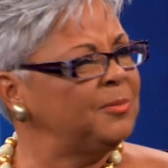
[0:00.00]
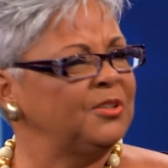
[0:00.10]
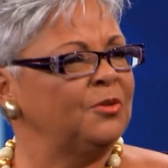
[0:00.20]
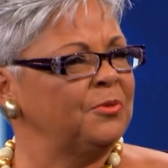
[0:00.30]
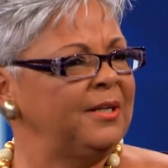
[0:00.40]

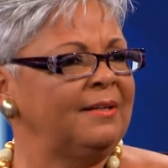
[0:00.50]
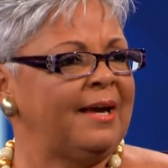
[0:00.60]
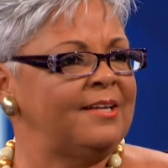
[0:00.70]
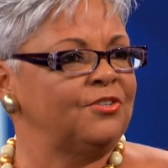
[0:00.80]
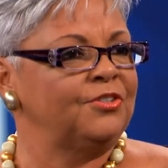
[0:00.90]
don't
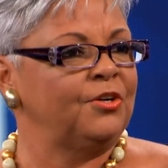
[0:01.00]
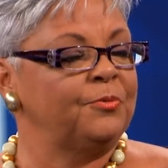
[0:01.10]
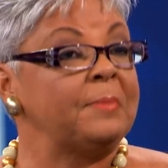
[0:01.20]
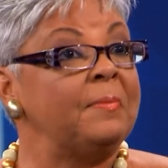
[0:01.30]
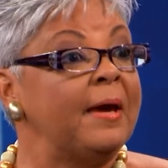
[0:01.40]
realize or don't
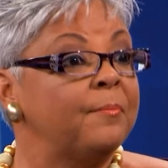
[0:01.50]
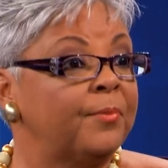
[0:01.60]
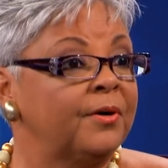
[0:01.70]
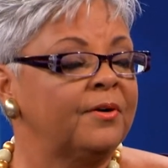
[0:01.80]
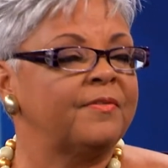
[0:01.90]

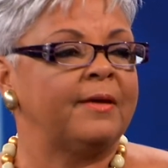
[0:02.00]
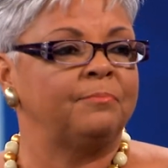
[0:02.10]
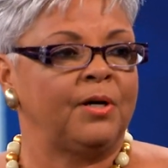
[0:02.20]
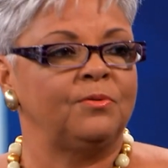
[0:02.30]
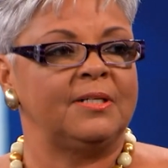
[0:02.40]
remember that
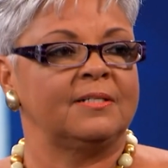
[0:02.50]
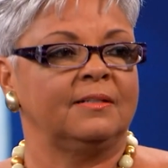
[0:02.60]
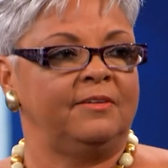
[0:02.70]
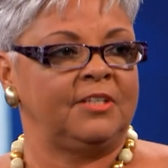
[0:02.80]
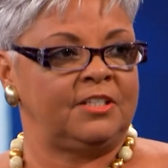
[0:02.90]
bone is a
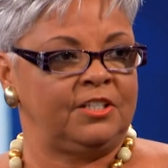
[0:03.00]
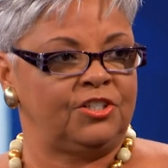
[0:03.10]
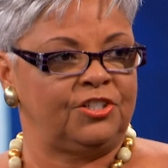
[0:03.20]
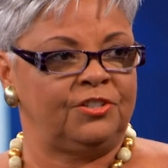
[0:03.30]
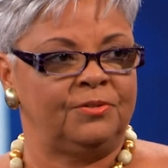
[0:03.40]
living
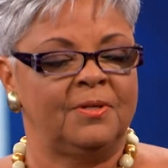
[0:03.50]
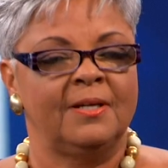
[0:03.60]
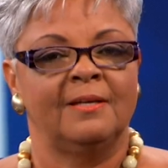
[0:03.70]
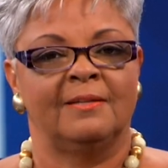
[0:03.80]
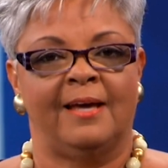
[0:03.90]
tissue,
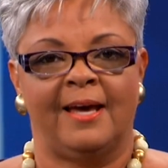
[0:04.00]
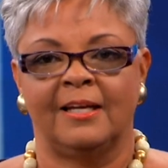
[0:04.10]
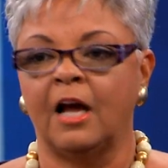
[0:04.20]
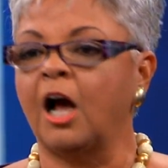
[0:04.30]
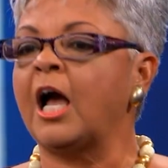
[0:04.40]

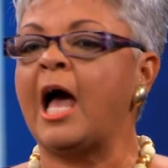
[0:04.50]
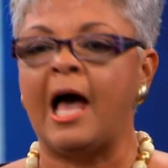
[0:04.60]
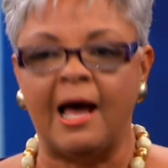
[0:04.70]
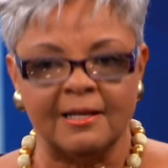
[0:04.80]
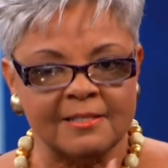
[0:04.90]
that
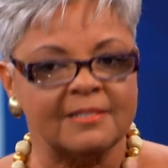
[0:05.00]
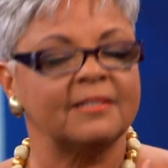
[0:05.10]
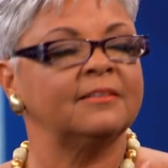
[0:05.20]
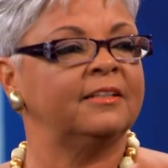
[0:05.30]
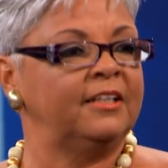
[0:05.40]

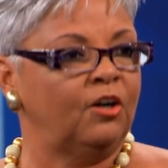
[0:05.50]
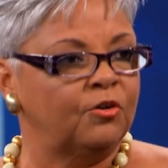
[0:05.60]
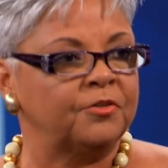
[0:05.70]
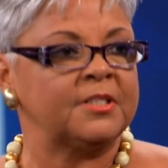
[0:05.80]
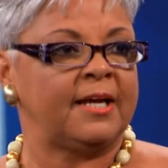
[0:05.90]
constantly
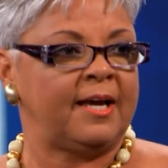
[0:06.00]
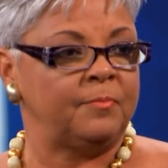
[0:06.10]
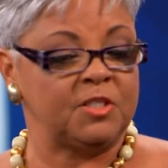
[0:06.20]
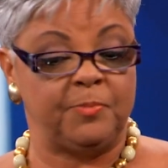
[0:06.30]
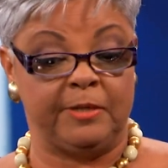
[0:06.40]
over time
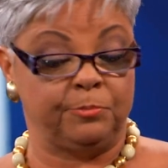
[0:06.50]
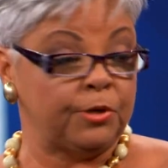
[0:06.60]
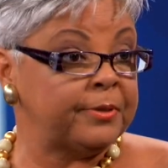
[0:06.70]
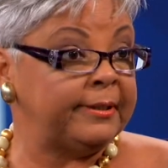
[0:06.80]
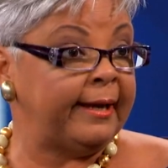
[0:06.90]
it's being
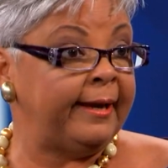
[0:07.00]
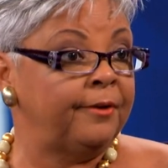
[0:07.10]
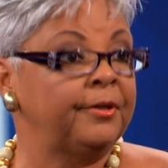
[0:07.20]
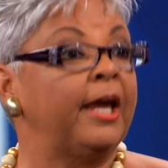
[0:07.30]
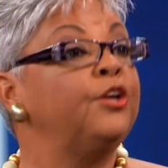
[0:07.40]
broken
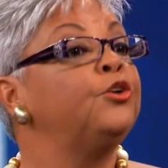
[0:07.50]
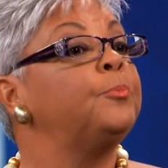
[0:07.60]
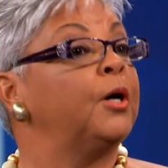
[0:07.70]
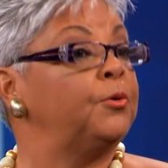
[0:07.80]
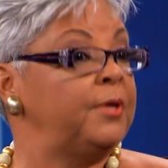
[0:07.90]
down and new
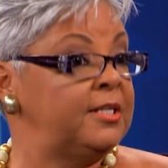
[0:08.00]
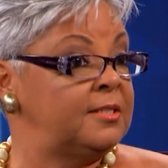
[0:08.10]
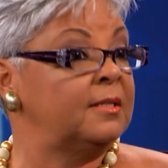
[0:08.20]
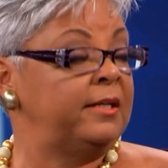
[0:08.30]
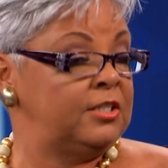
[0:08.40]
bone
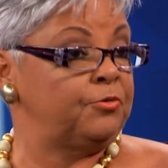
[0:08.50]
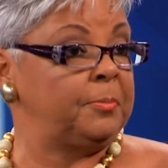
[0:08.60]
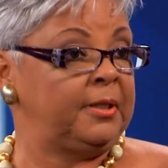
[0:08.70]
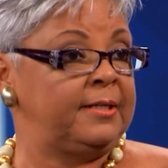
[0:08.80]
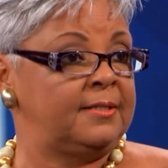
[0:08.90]
is, is
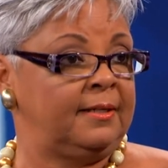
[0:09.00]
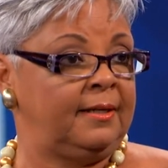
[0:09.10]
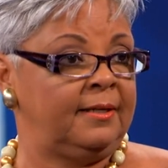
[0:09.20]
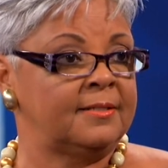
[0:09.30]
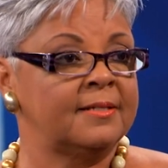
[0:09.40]
replacing
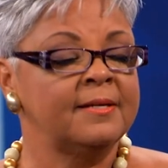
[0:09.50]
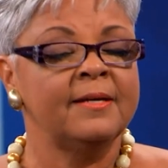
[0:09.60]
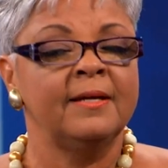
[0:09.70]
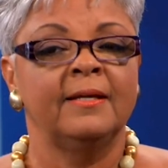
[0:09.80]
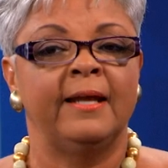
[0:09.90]
it.
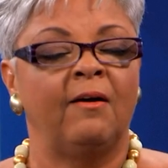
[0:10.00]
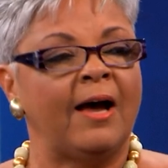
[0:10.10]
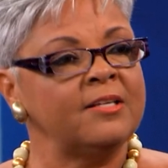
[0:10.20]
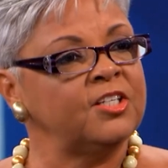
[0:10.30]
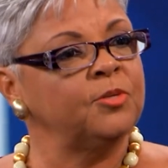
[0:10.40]
Now,
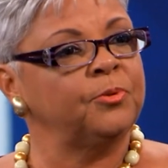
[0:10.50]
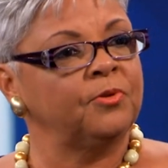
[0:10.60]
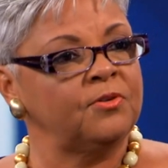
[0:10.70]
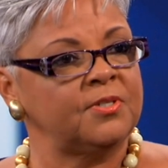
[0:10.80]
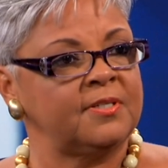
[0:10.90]

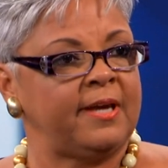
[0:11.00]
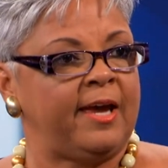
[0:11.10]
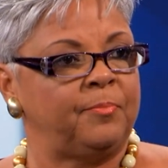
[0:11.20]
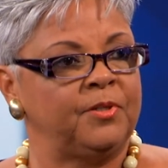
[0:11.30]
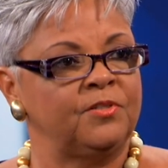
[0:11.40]
osteoporosis
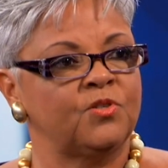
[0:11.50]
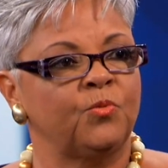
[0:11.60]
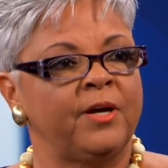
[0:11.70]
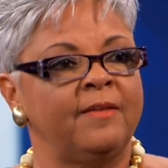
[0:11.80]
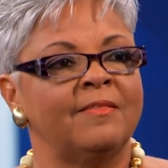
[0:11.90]
happens
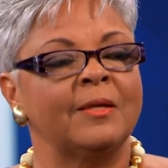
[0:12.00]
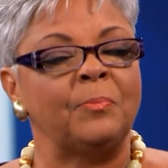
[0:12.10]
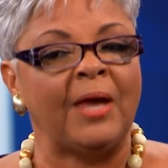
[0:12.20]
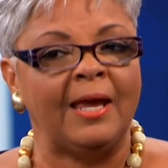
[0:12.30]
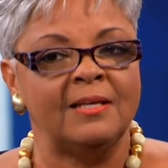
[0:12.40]
when the
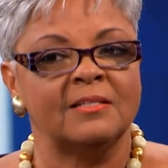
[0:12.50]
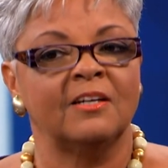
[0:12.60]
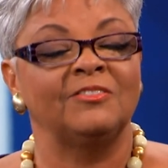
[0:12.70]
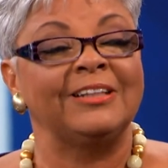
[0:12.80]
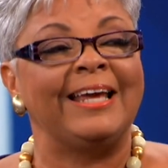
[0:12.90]
pace
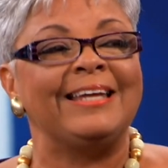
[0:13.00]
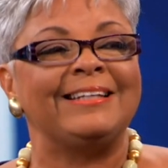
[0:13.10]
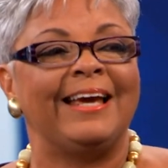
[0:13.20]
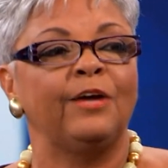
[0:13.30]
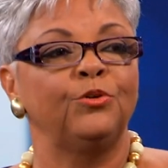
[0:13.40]
of laying
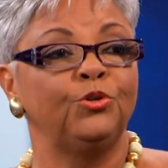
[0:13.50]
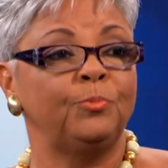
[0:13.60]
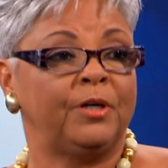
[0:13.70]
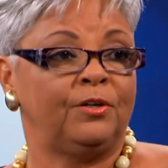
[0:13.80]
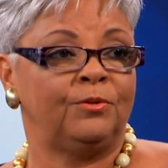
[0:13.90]
down new
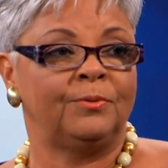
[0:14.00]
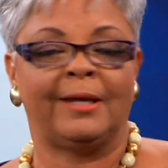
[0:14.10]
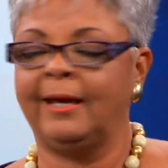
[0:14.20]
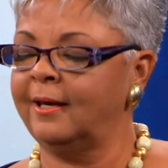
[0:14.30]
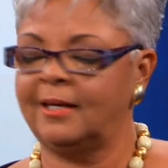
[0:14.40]
bone
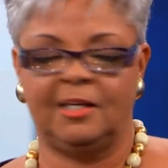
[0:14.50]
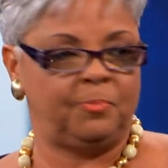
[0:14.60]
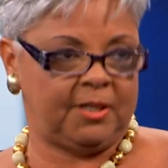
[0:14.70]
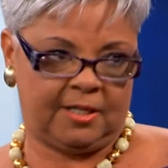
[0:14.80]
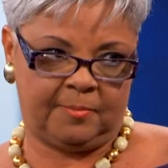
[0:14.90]
can't keep
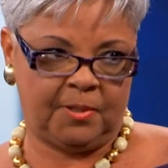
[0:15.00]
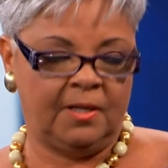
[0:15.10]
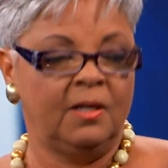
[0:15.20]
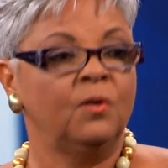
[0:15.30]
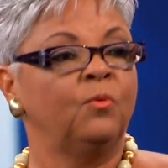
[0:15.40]
up
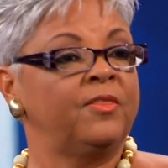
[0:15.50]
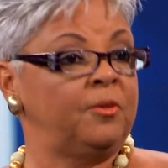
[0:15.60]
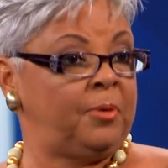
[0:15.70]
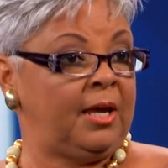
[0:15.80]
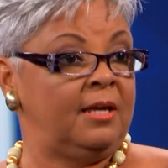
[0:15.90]
with the
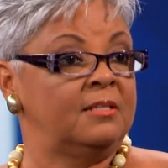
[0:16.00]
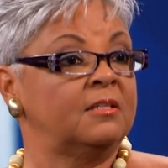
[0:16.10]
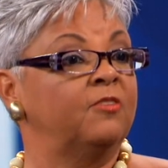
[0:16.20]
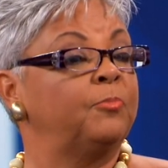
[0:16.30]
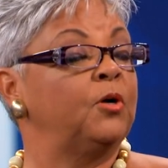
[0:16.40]
pace
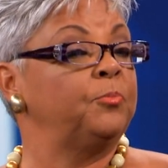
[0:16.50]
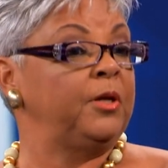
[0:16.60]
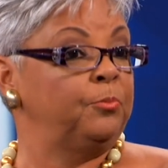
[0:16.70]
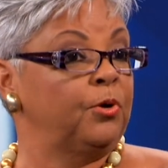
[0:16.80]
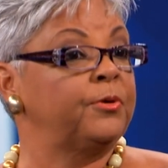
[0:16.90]
of bone
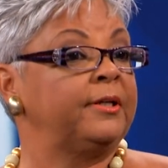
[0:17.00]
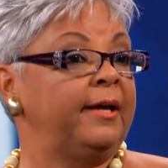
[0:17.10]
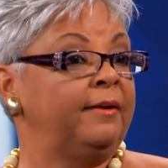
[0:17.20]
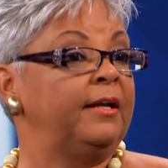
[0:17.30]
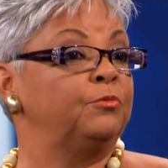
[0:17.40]
being broken
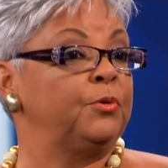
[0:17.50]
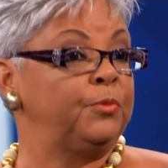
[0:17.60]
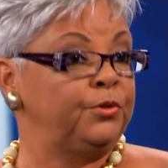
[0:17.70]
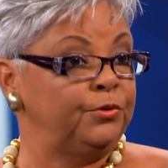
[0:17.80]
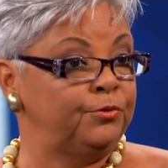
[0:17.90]
down and
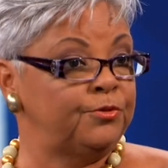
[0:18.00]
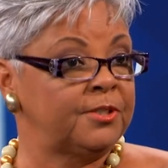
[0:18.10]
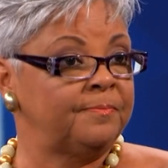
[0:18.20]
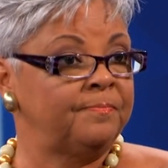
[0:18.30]
removed.